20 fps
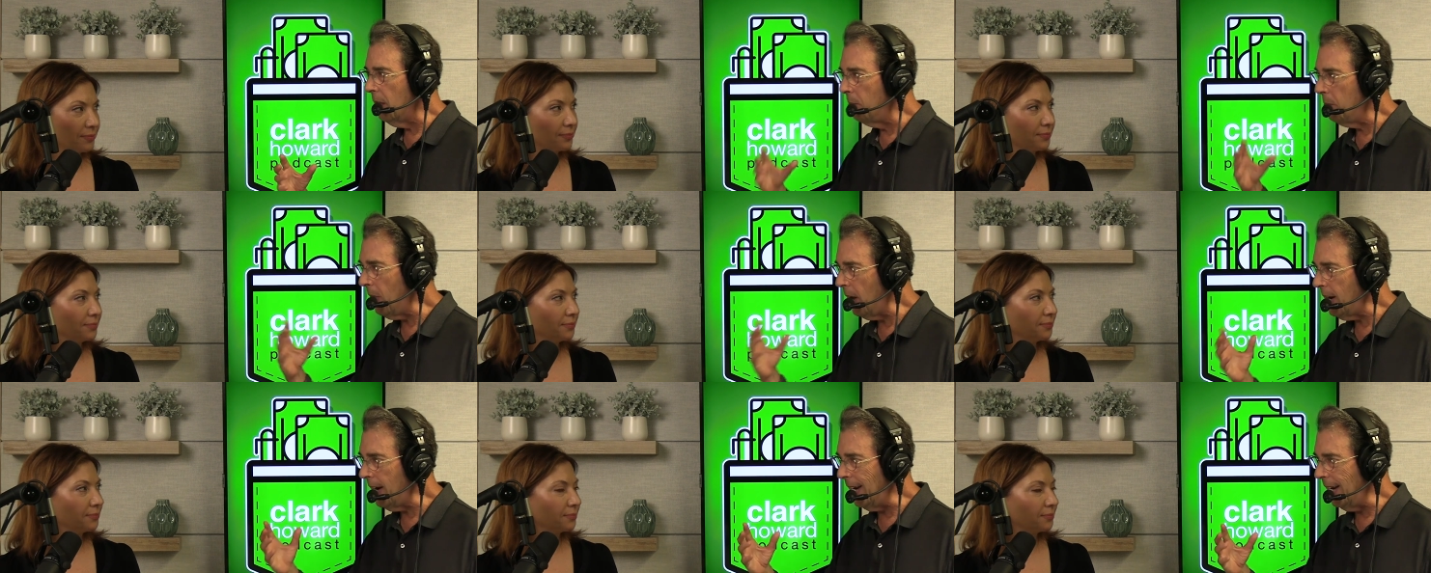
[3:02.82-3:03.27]
Speaker 1: the
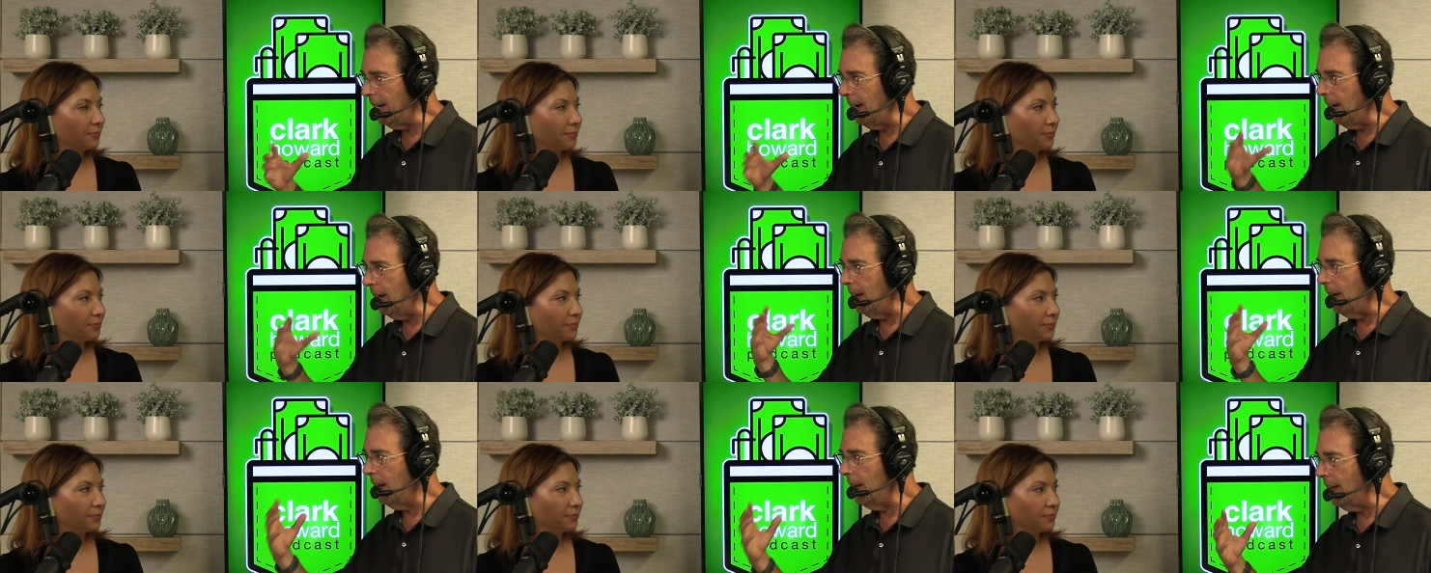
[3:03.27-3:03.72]
money.
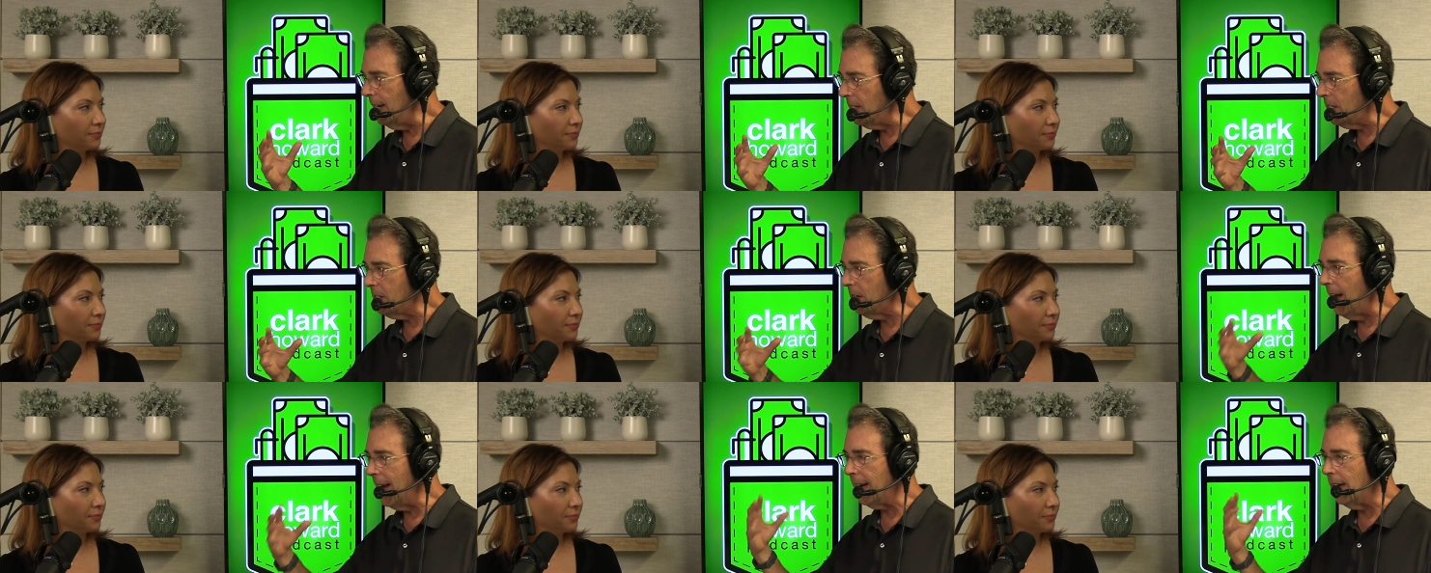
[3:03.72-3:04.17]
It,
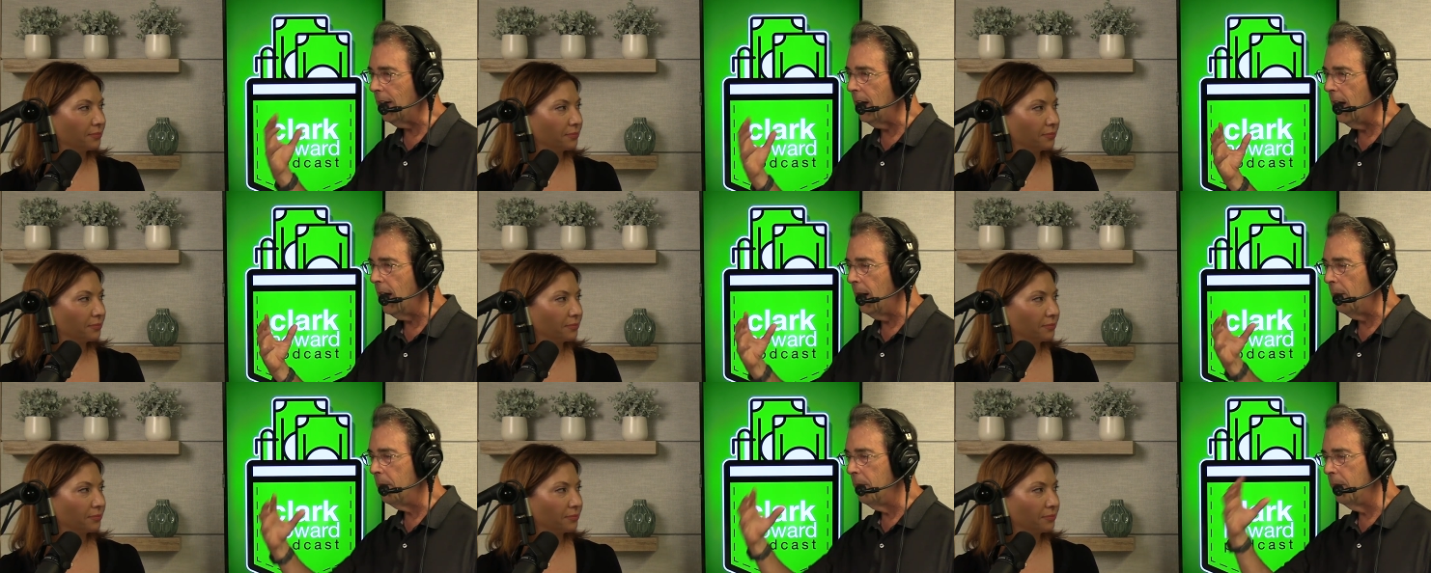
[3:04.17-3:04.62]
it's like
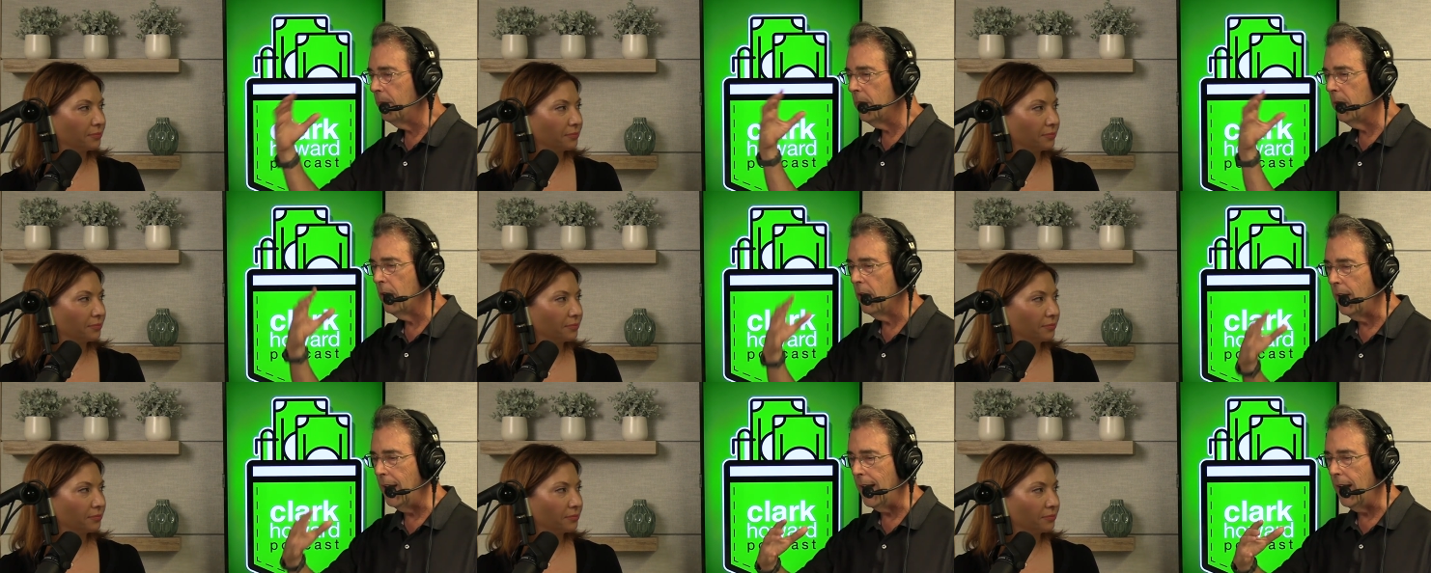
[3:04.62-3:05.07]
um,
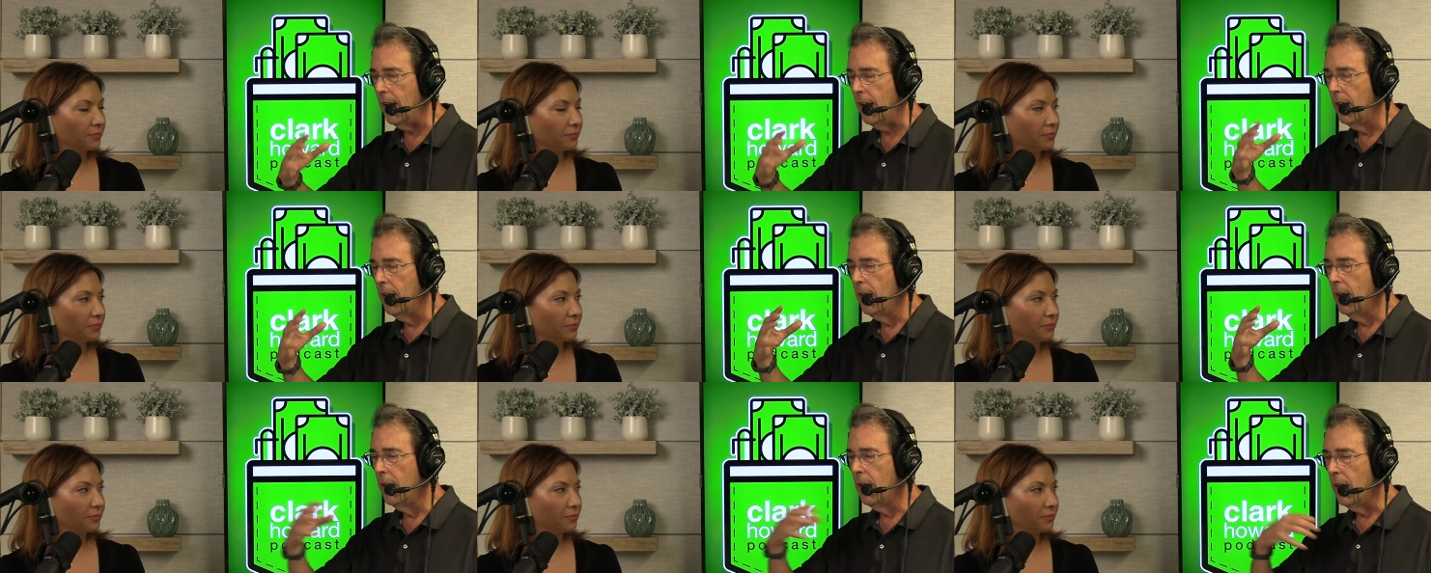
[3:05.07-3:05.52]

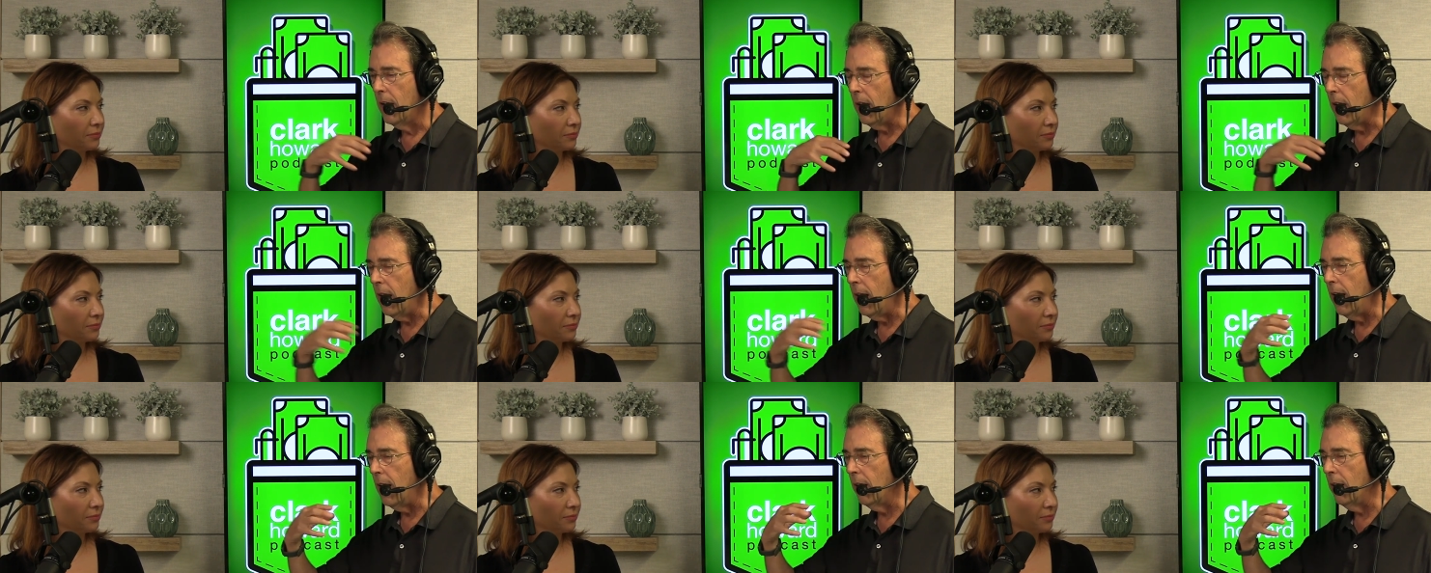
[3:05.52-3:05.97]

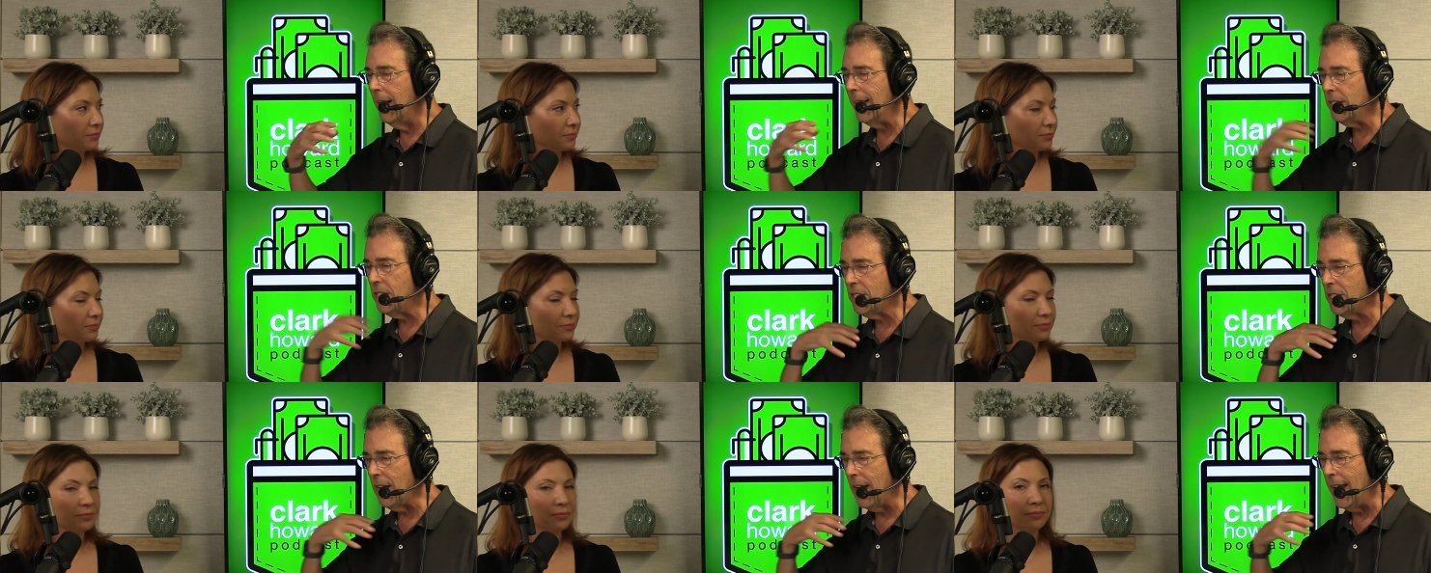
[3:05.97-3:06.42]
uh,
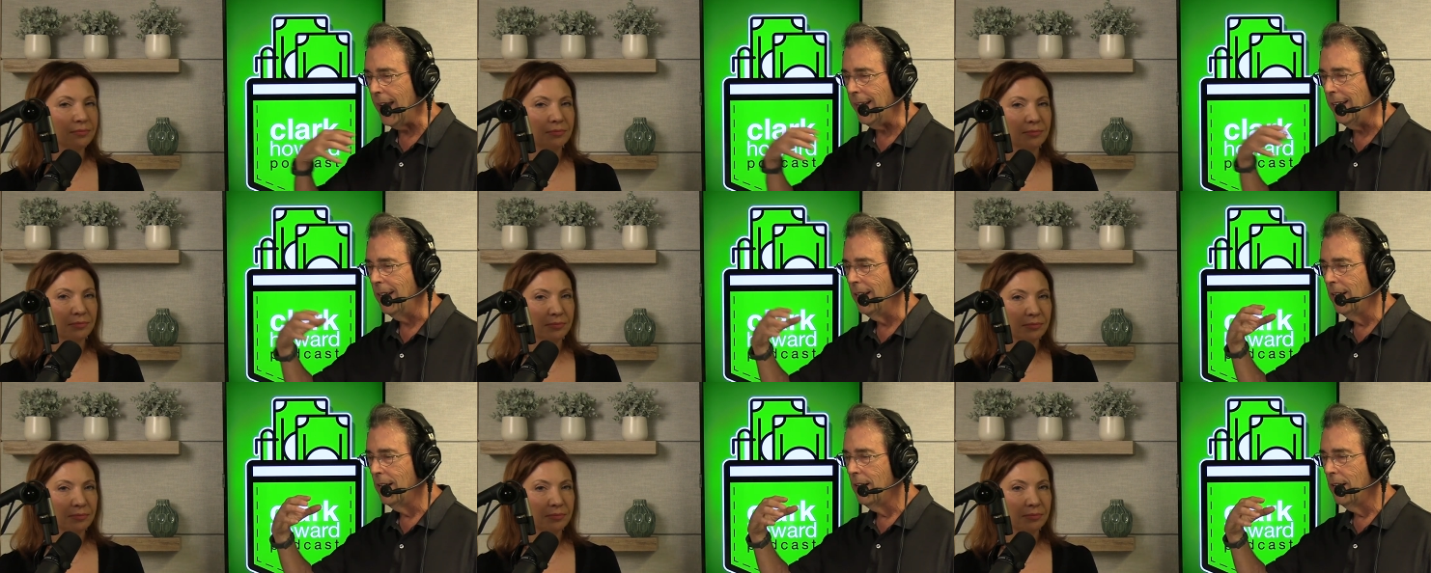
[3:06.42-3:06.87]
let's
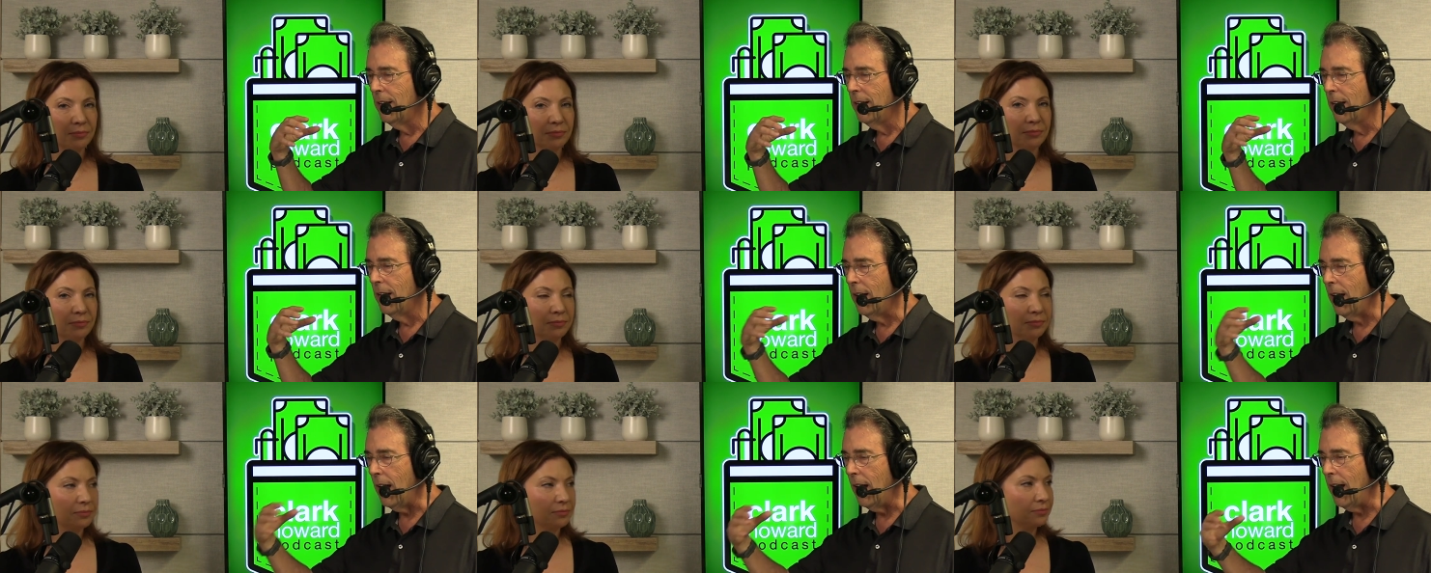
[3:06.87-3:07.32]
say
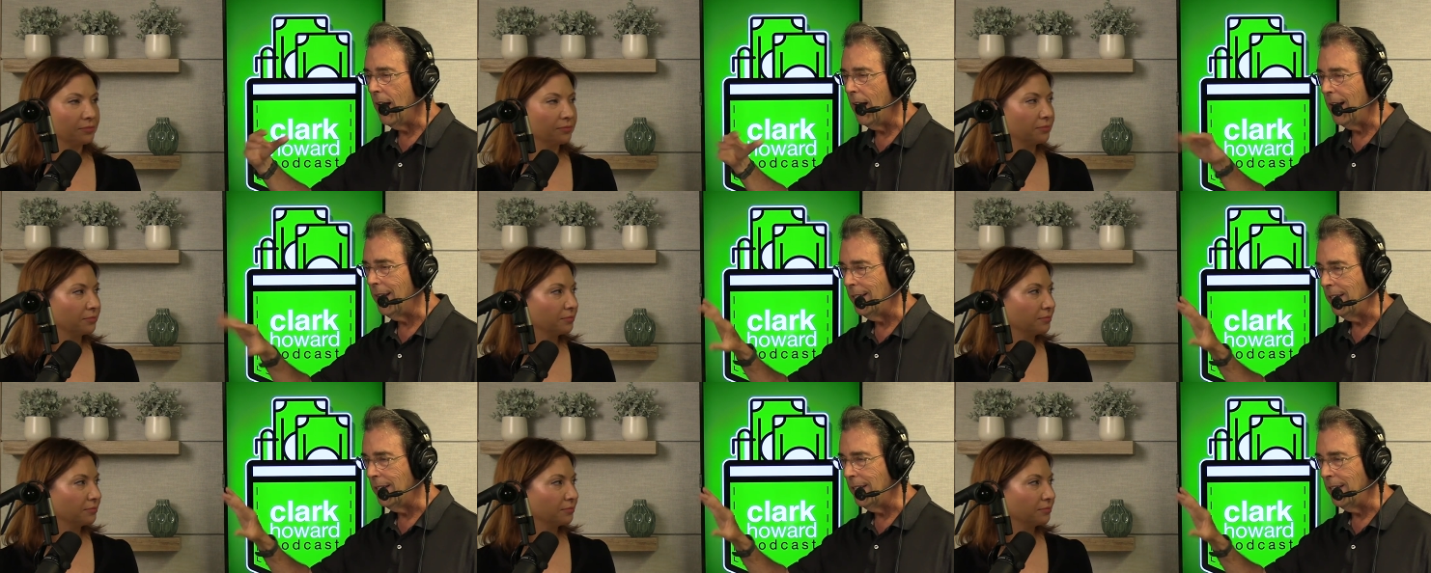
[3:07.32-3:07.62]
uh,